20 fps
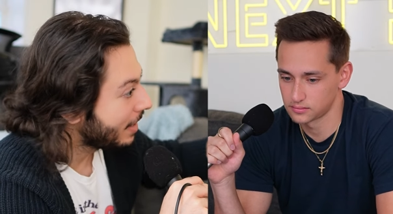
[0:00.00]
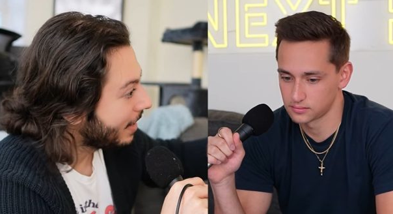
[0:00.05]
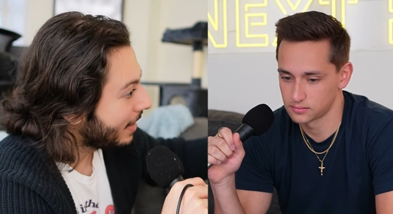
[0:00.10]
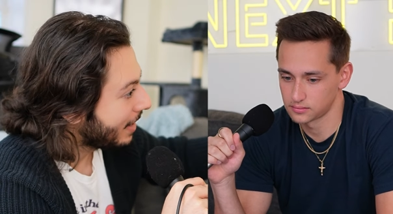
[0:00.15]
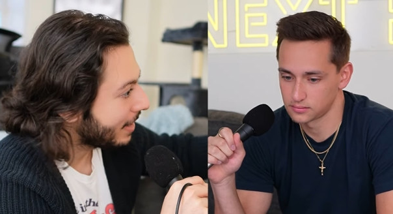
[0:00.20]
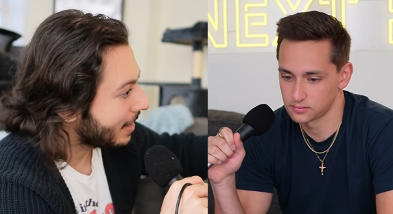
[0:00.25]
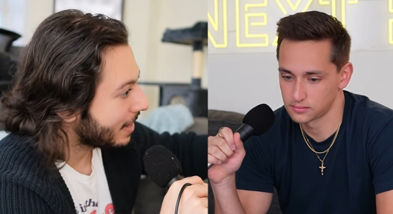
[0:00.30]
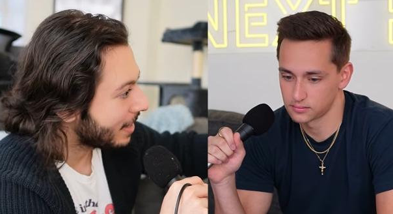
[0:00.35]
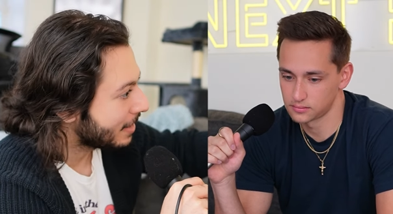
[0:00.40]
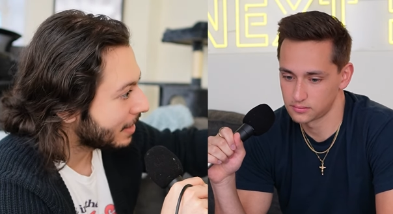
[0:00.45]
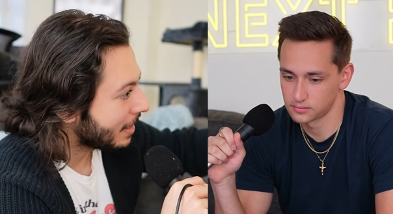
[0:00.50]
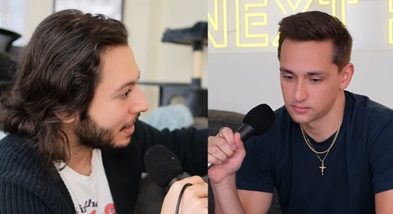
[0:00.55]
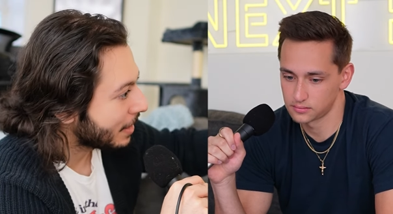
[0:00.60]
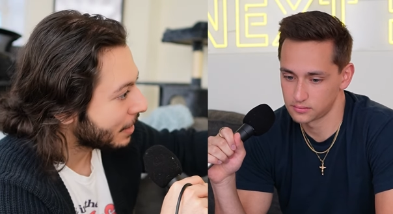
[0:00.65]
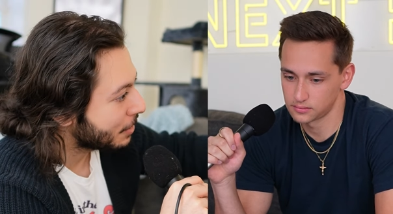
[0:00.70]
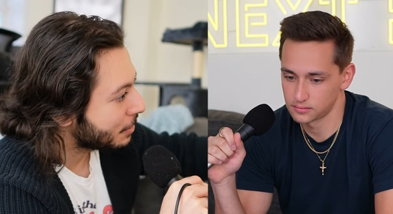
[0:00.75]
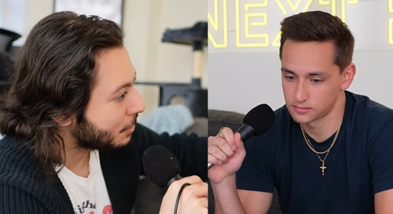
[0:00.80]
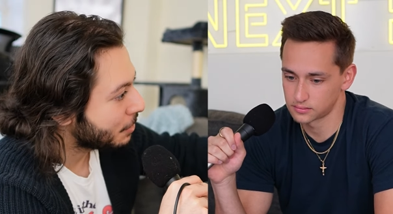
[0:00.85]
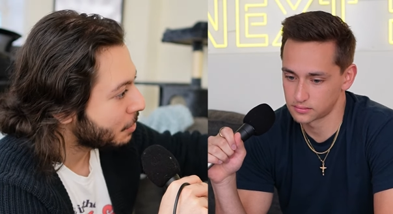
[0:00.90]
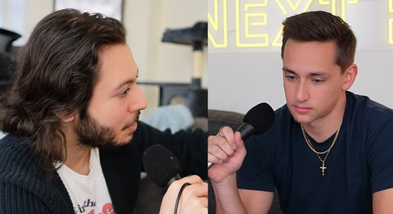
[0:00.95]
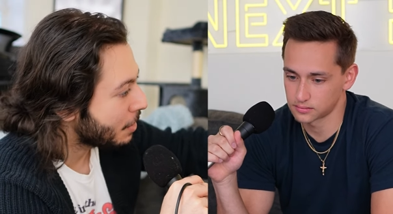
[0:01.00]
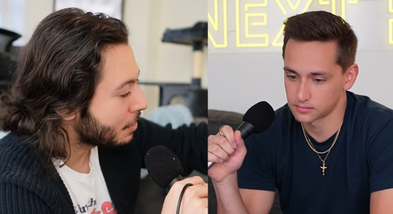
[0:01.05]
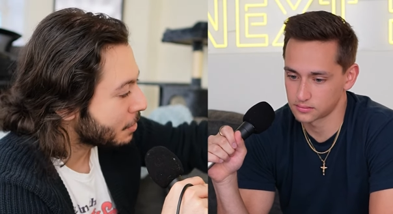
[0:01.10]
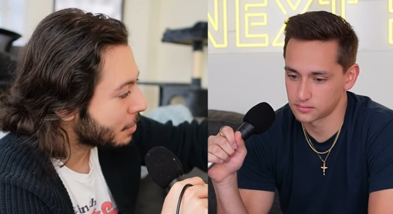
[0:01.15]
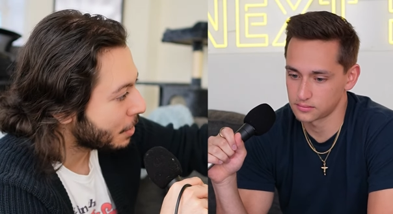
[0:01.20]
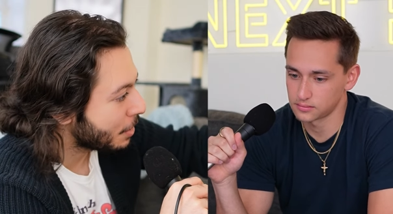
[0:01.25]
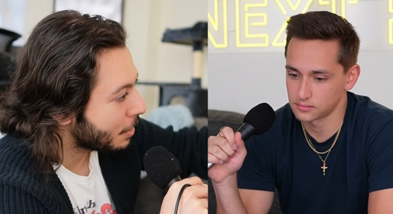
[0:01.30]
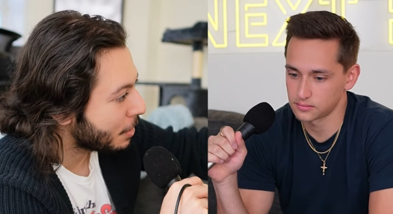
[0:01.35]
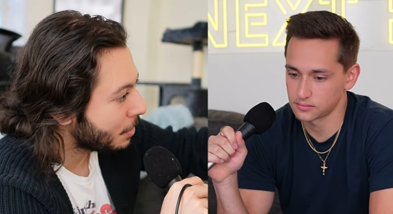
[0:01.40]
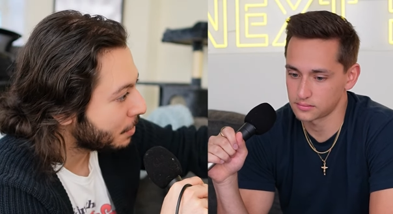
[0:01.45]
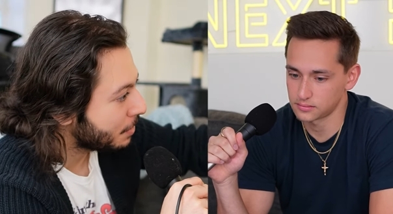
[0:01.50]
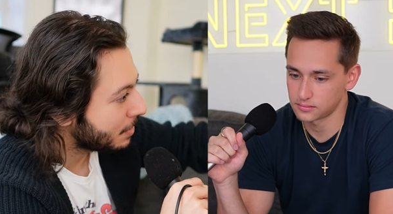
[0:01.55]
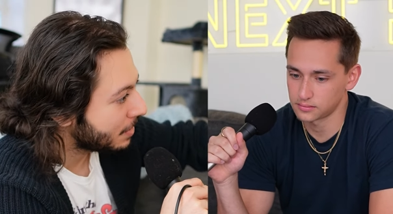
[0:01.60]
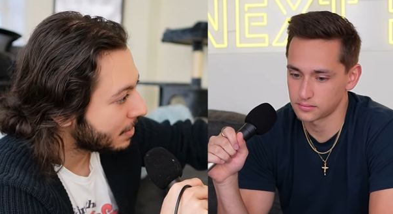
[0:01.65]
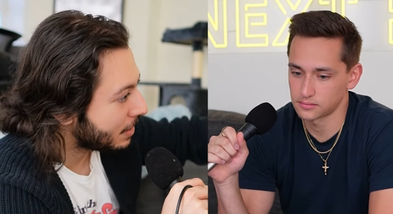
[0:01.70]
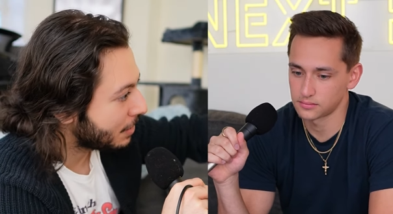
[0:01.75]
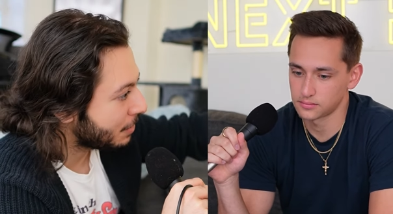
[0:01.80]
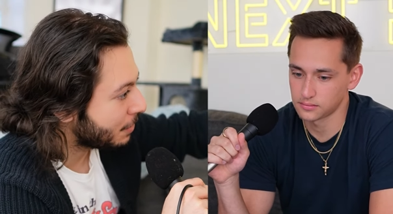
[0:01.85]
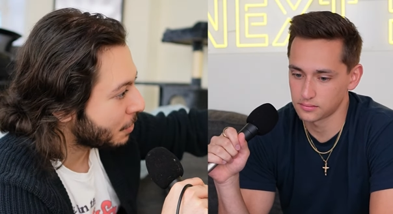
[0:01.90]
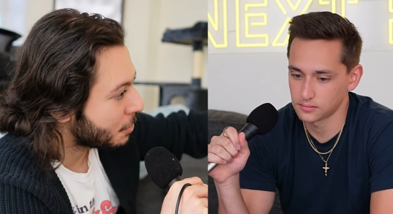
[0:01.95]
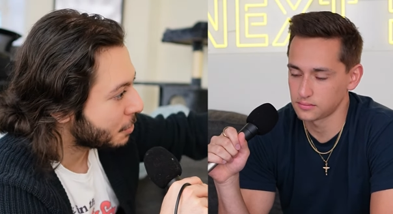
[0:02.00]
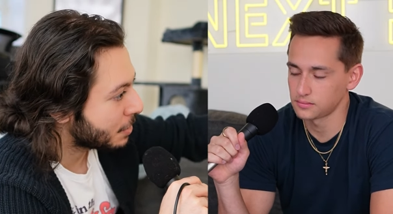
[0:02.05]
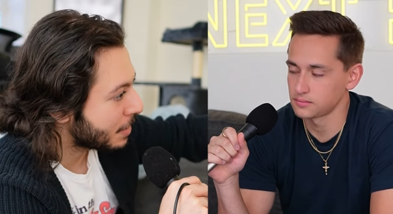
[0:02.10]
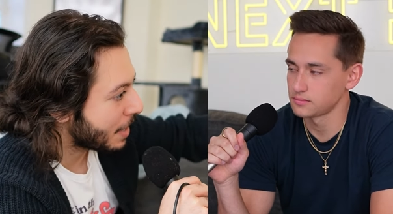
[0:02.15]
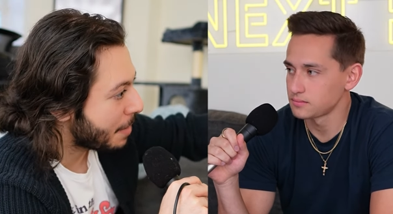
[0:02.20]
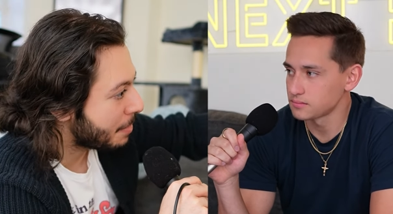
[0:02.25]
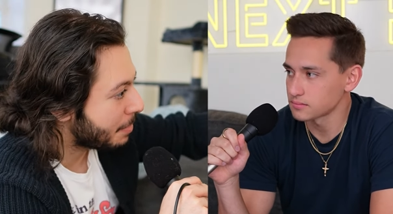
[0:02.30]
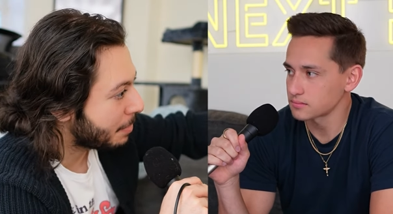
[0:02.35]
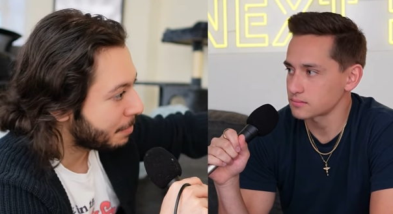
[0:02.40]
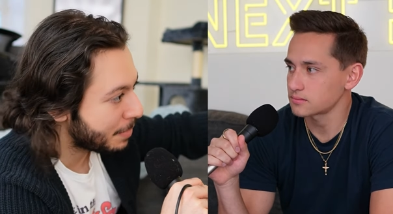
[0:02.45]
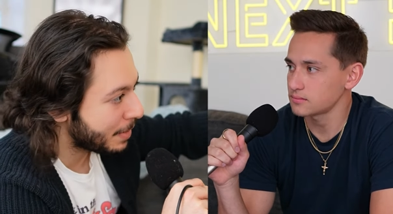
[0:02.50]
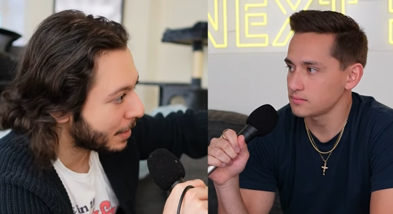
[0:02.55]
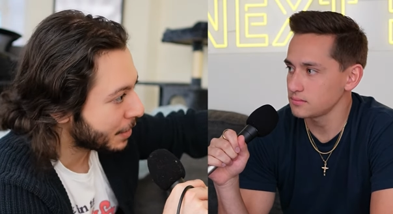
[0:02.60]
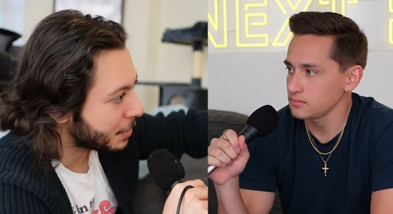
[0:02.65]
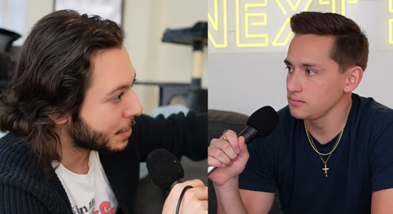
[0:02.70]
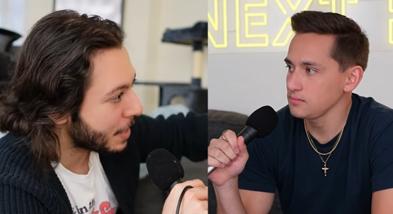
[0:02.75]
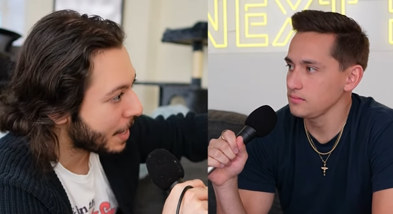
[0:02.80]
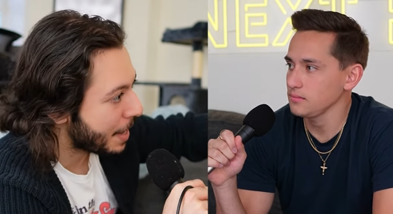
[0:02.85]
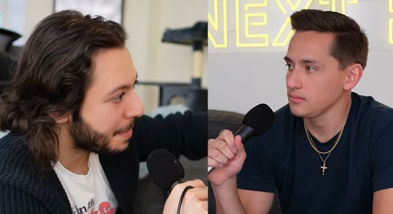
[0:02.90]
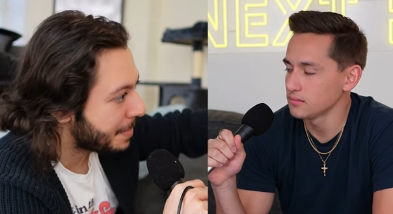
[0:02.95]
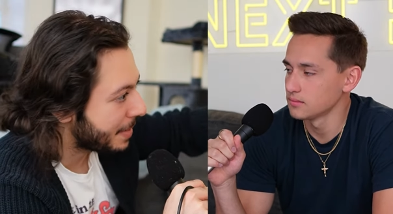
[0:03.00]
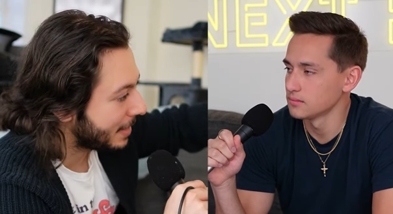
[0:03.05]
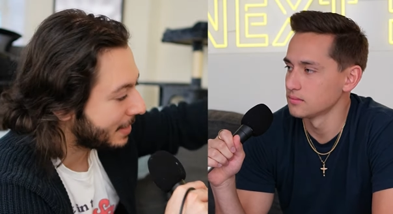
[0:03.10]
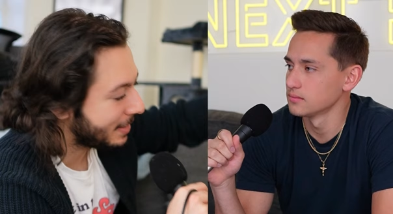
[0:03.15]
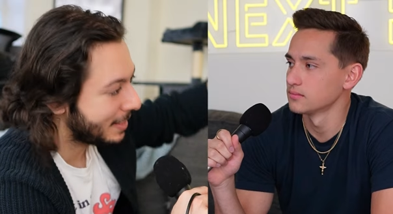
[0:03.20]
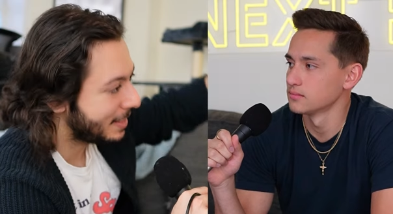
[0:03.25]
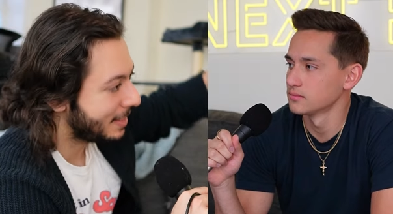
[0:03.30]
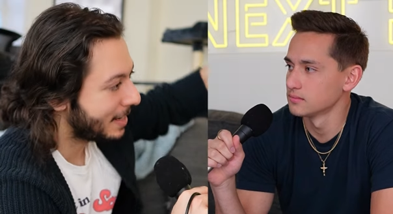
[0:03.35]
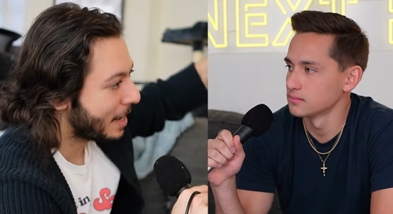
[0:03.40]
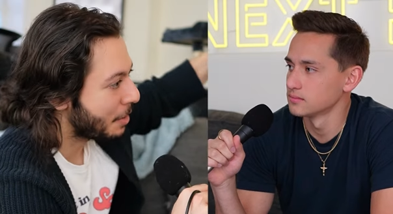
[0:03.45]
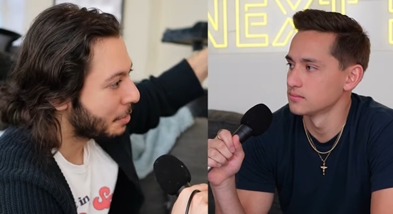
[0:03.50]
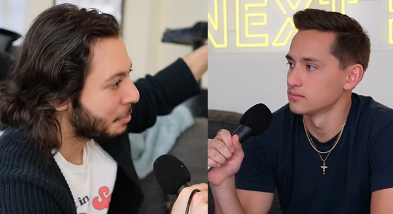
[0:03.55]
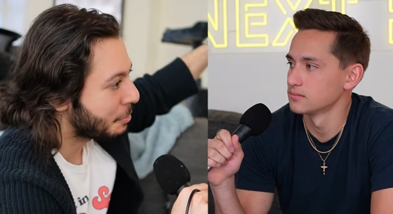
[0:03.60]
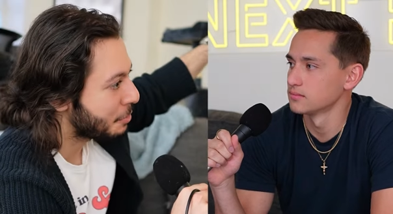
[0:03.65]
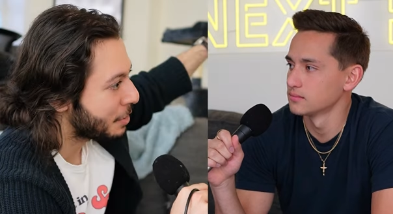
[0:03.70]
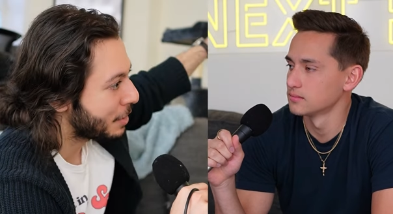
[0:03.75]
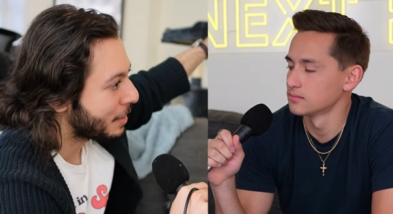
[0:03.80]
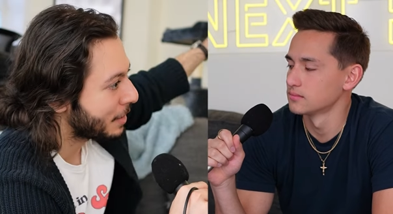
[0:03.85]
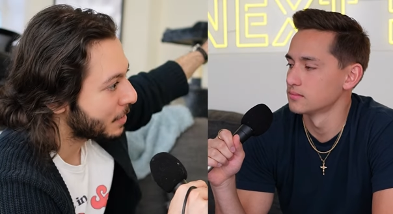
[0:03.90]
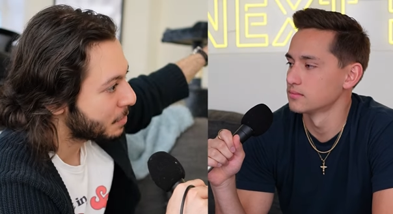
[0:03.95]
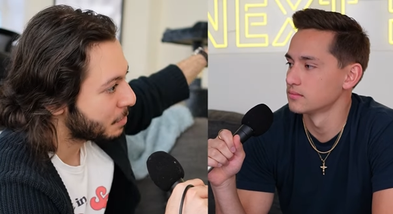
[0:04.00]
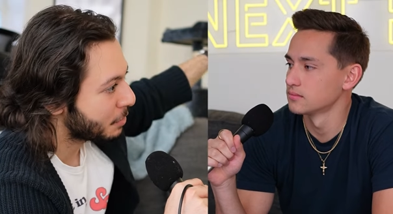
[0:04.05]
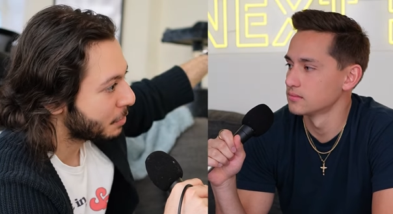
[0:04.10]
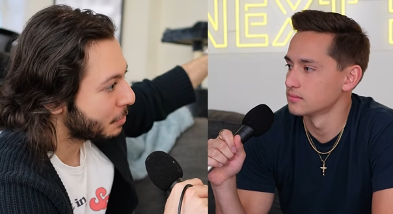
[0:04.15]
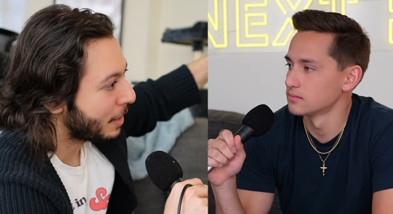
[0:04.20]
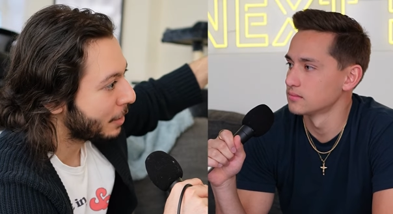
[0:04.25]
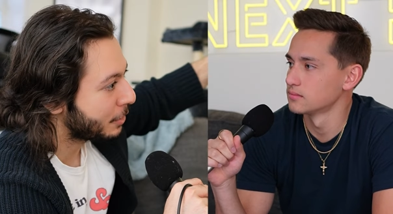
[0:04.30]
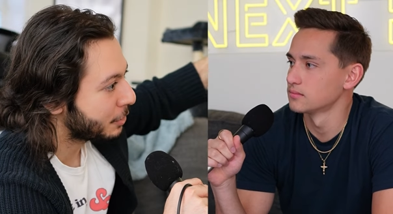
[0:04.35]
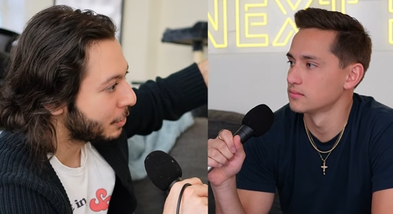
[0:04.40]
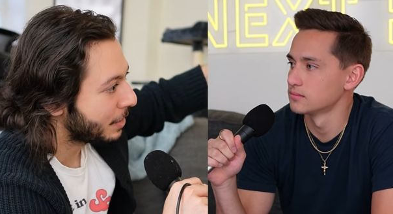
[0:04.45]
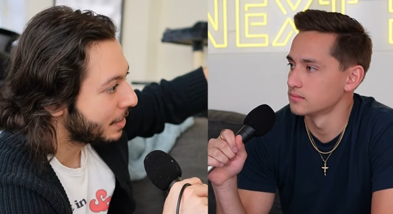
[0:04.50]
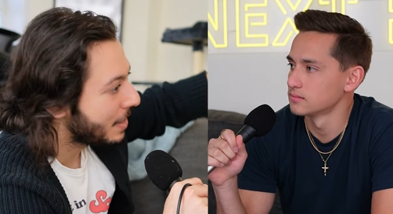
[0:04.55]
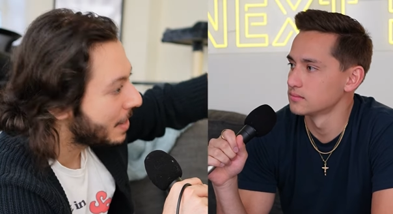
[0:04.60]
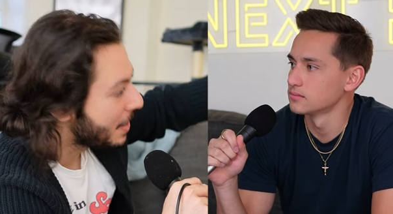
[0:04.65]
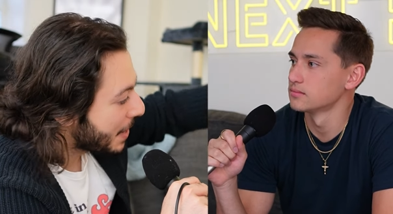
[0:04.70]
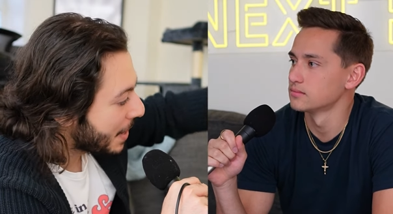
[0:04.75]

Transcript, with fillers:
Speaker 1: Again, like two years ago, the first step, big step, and then now you're seeing its progression.